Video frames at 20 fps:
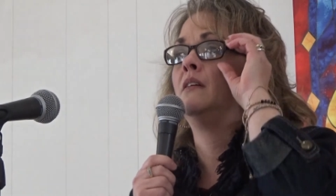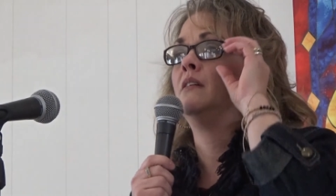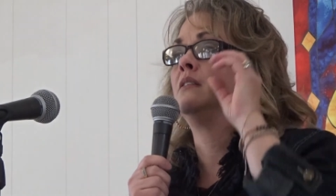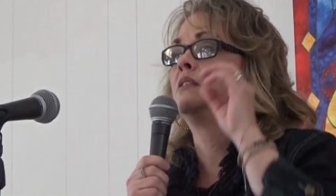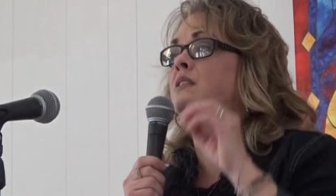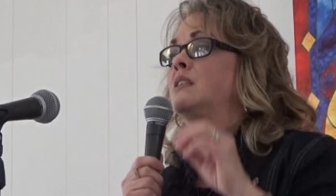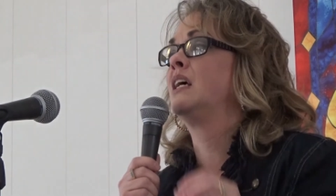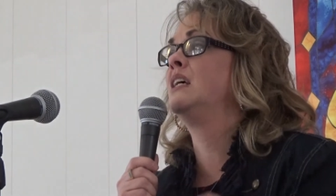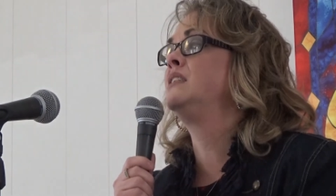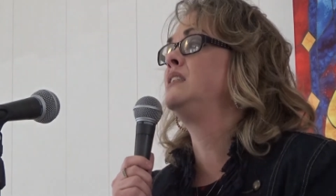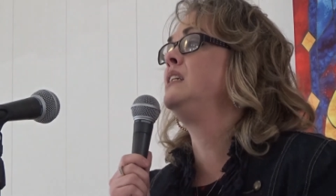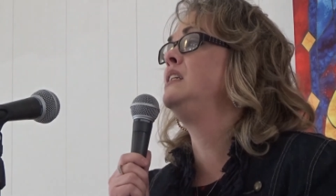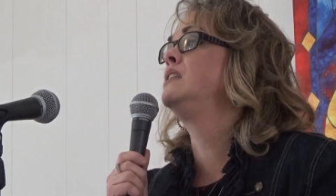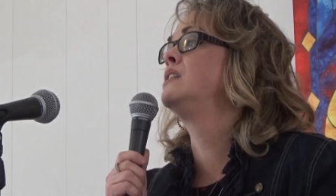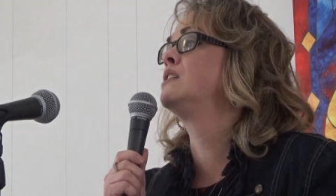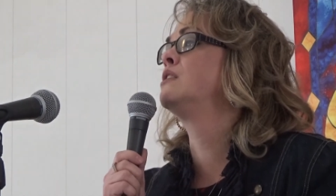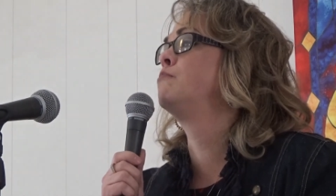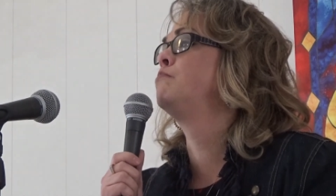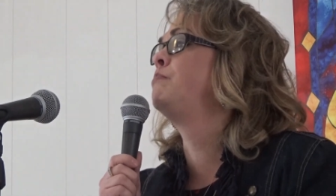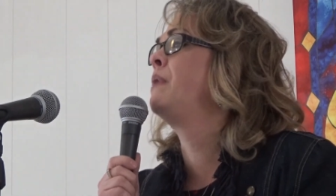Says he
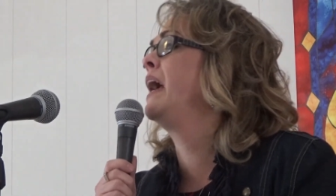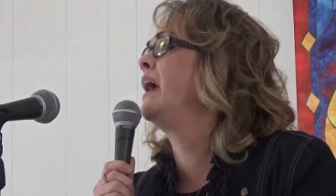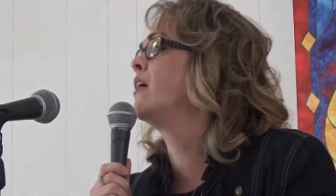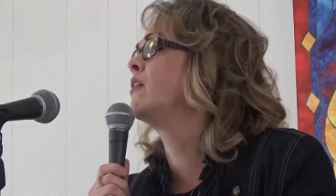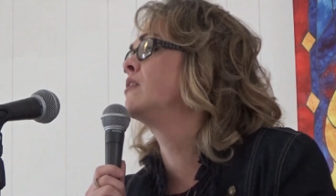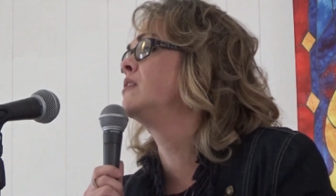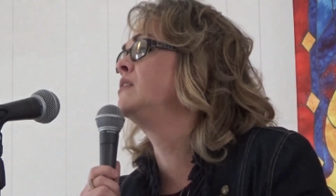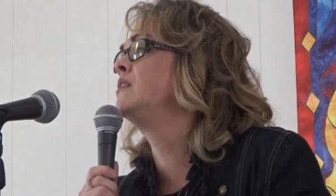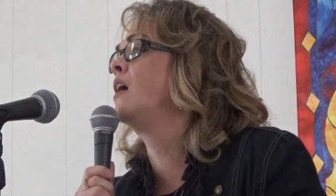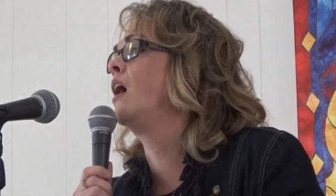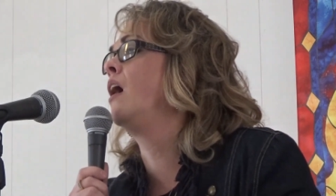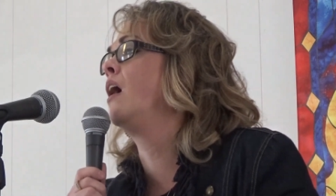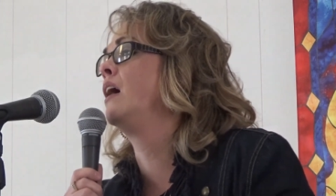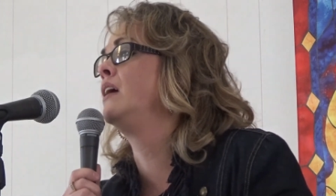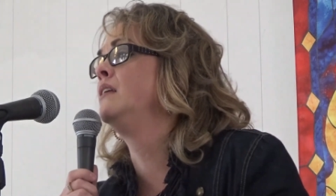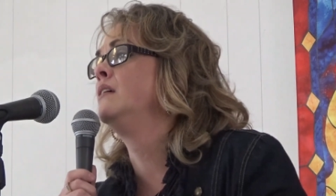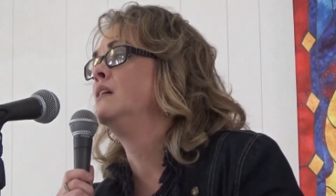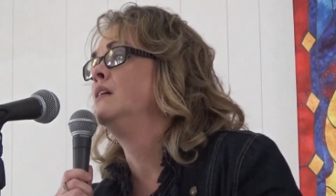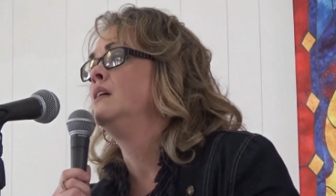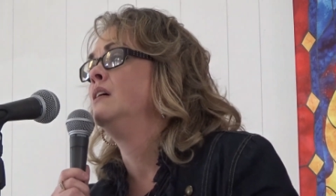spared not
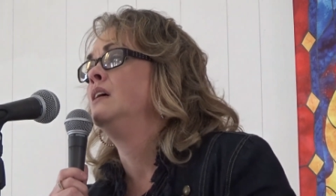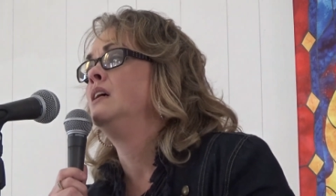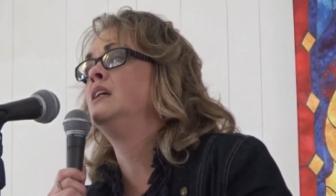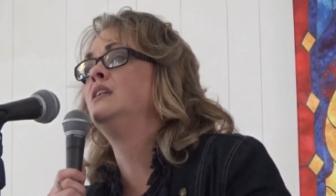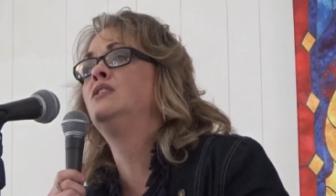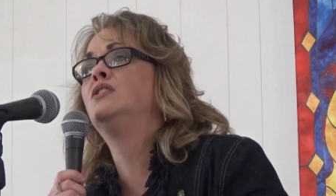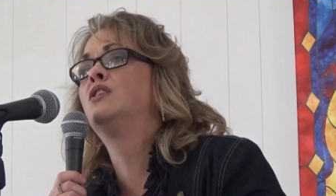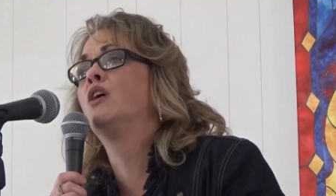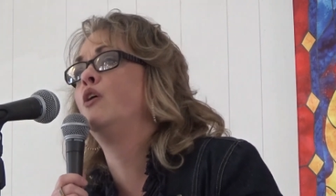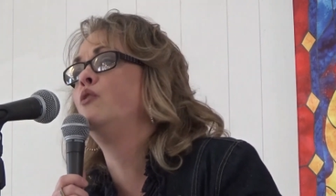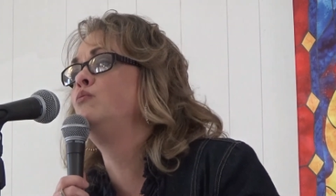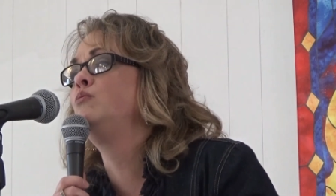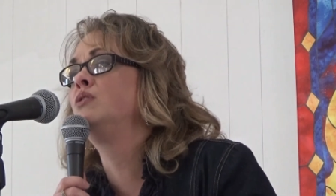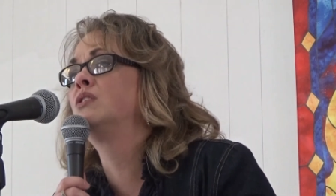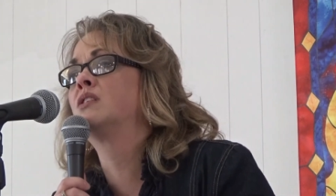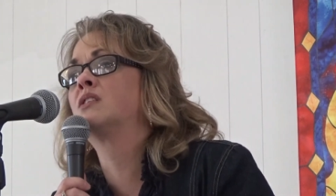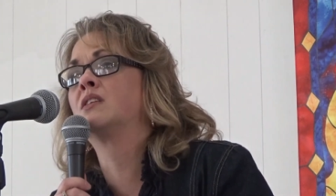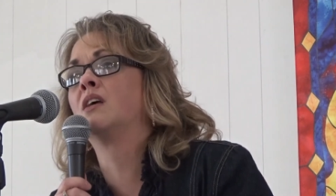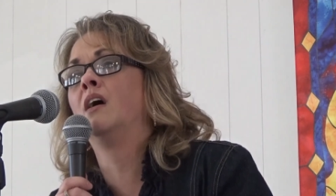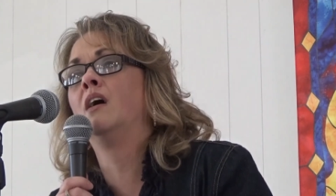his own
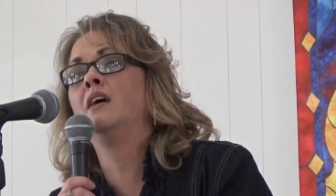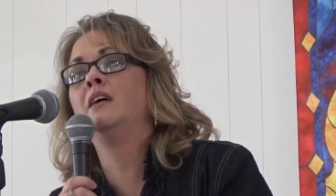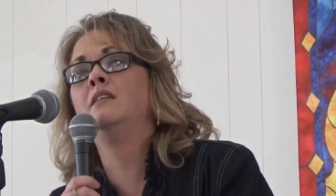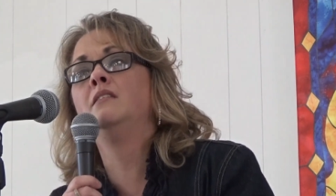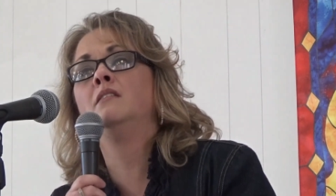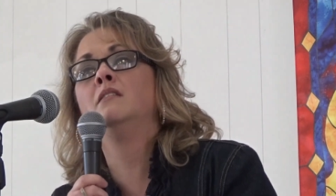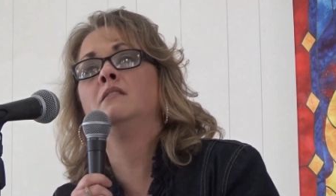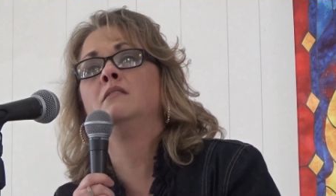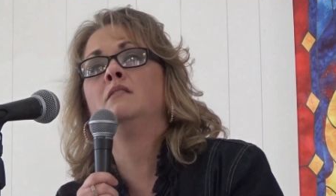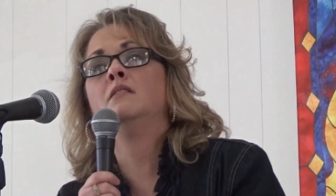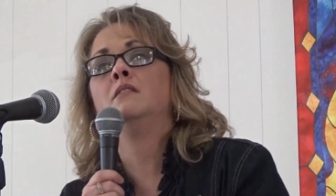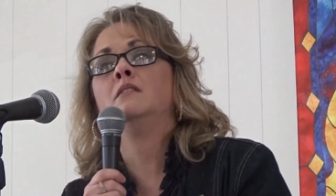son,